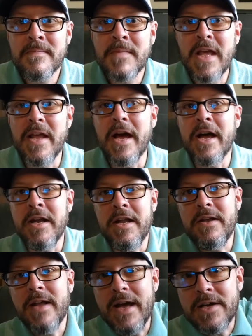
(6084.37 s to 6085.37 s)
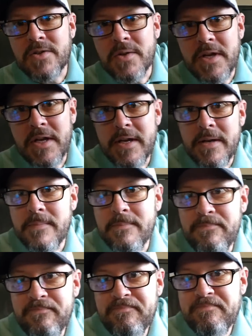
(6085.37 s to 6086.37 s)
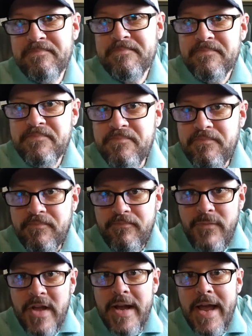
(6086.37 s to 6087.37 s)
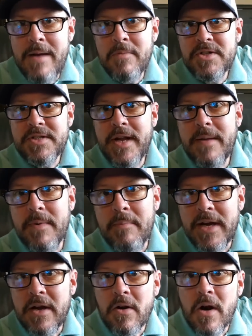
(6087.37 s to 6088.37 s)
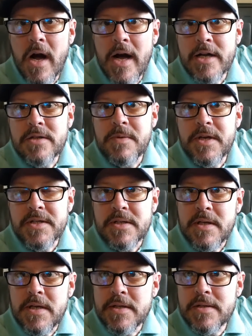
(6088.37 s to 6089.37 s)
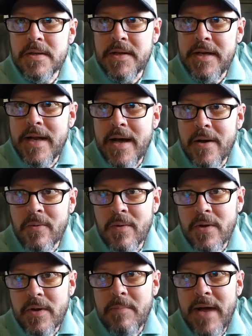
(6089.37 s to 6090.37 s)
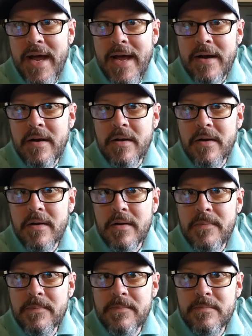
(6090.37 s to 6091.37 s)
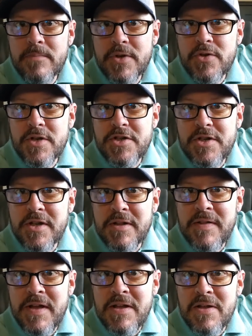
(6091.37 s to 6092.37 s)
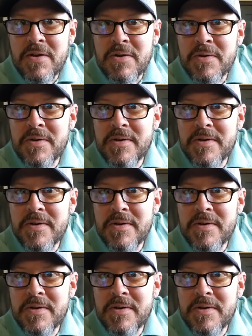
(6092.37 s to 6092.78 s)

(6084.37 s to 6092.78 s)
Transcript: Yeah, I need to actually get a camera set up in my garage because it needs cleaned out really bad. Patricia, thank you.